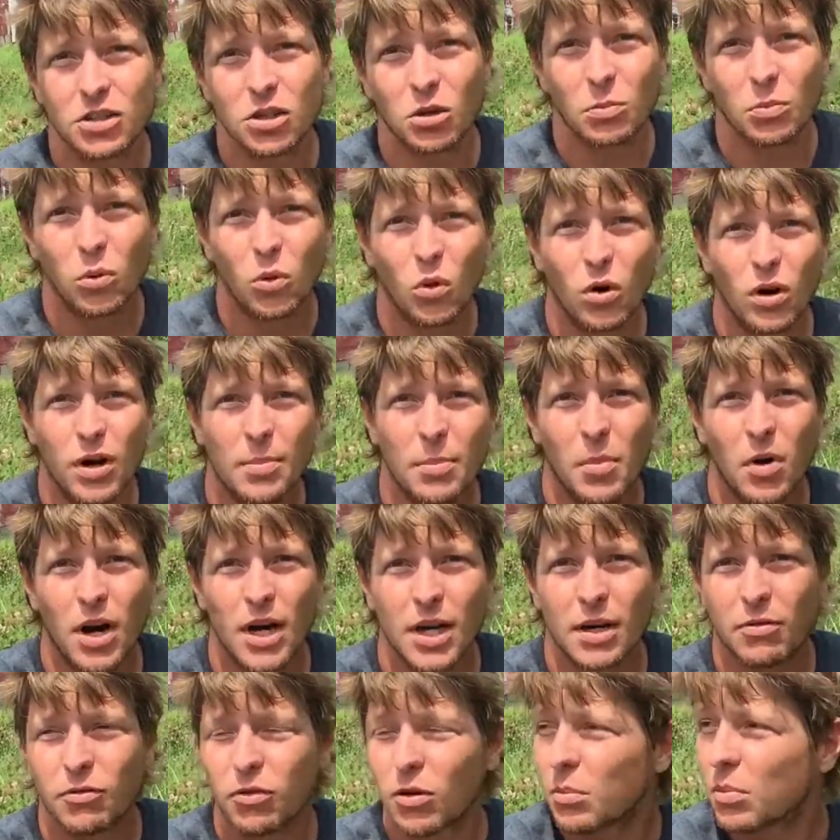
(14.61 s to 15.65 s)
It's your boy
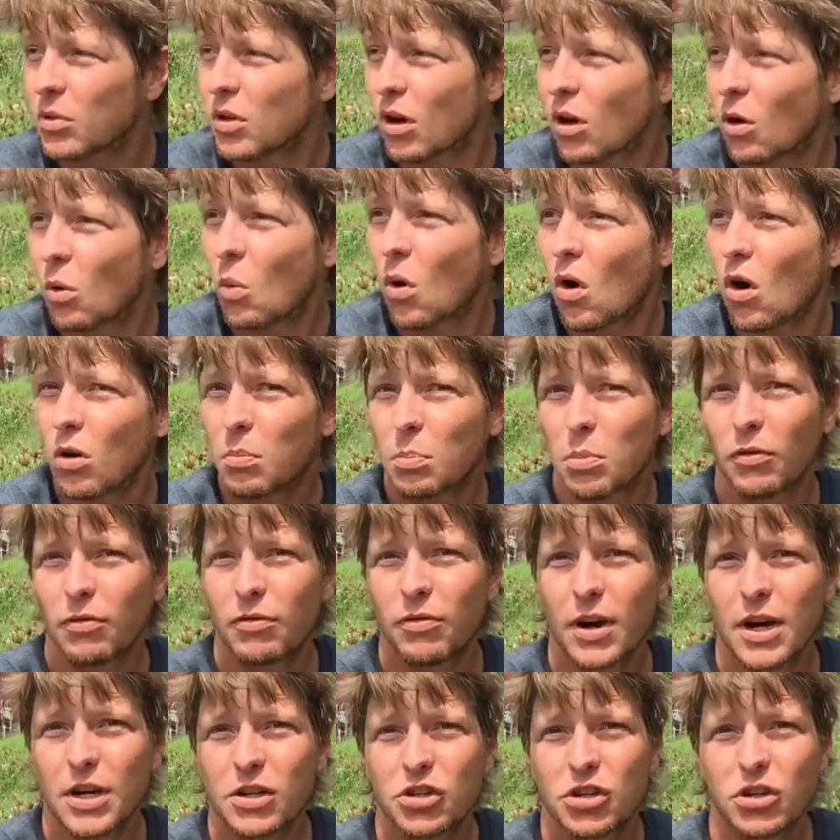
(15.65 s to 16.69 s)
Mike from Duck Walk
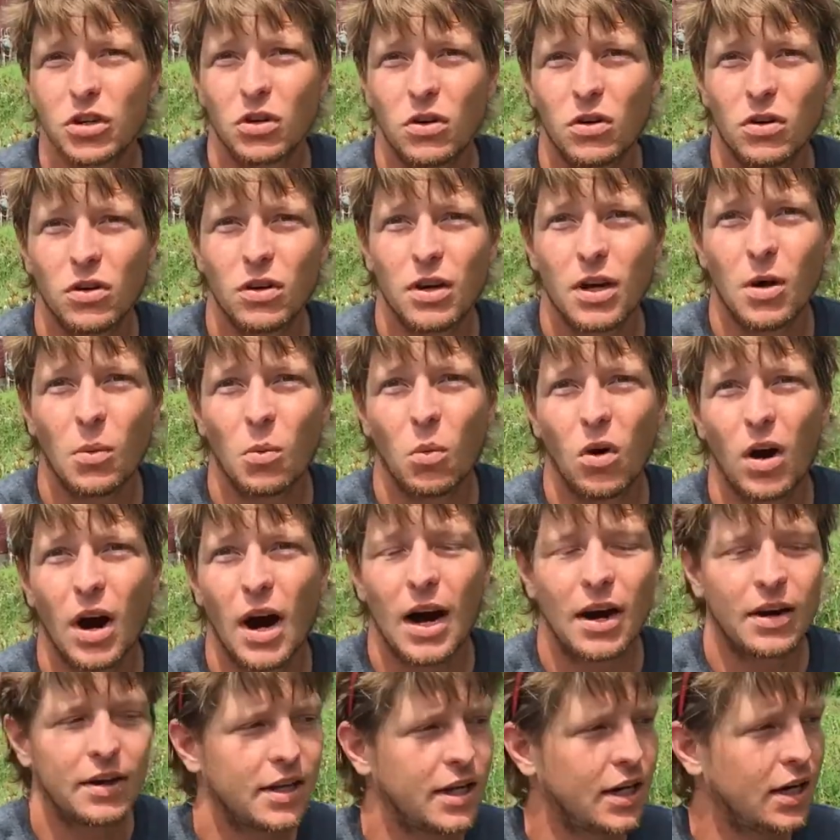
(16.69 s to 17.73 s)
Professional, and
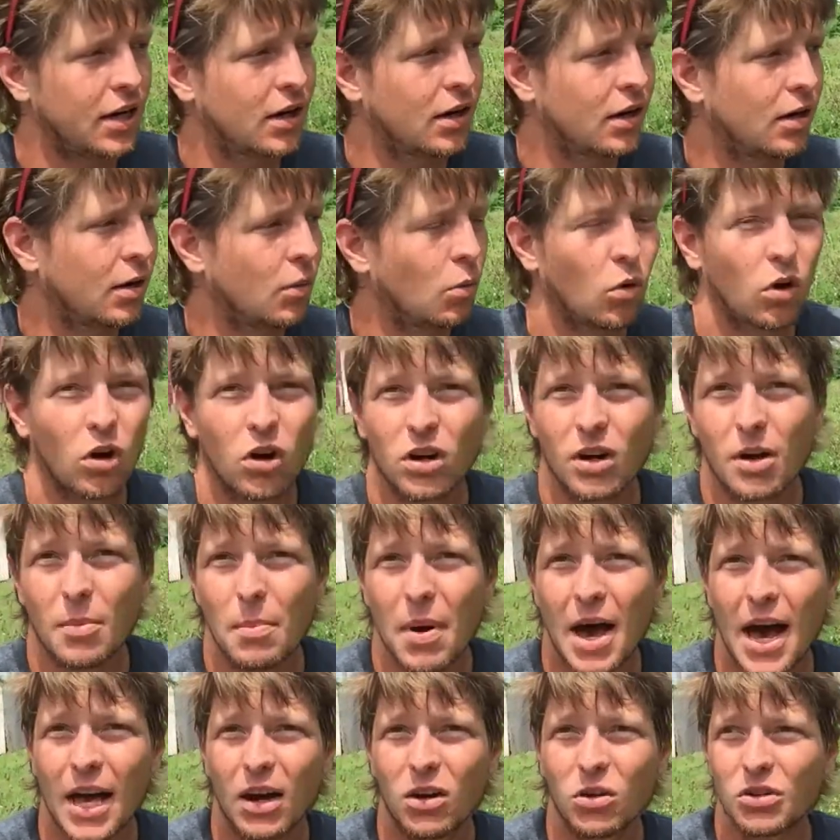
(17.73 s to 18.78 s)
we're out here and we're
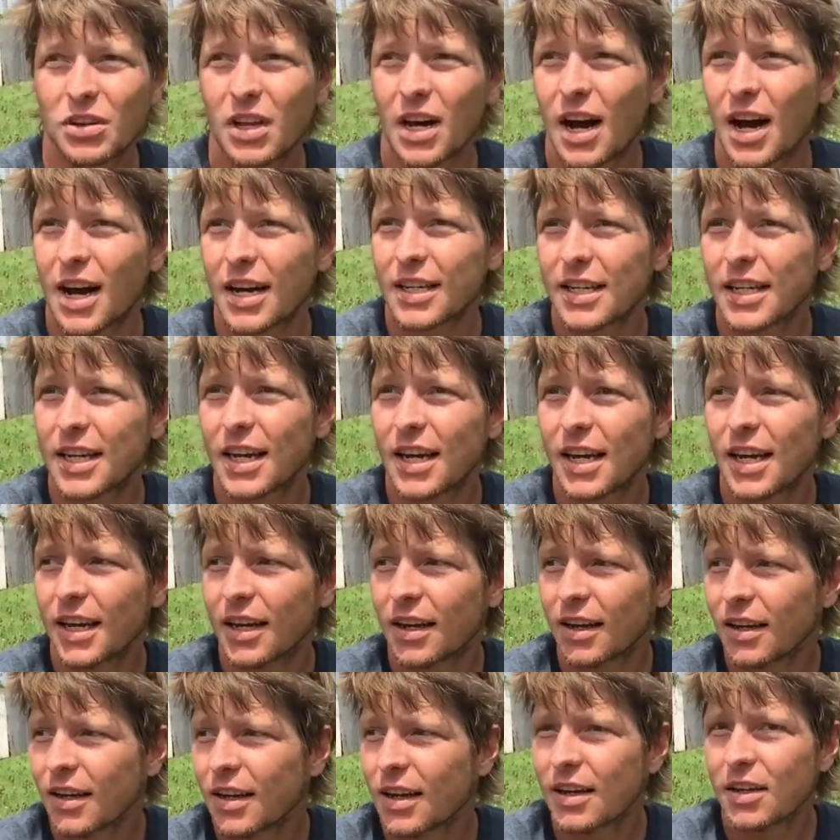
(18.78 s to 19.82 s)
gonna battle Don
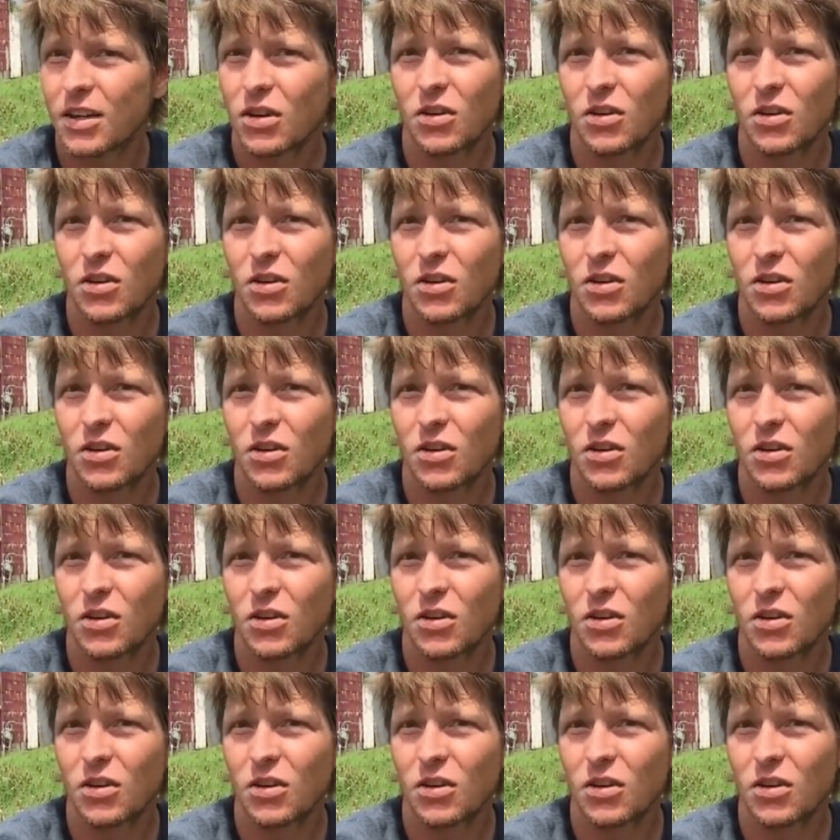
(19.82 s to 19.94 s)
King.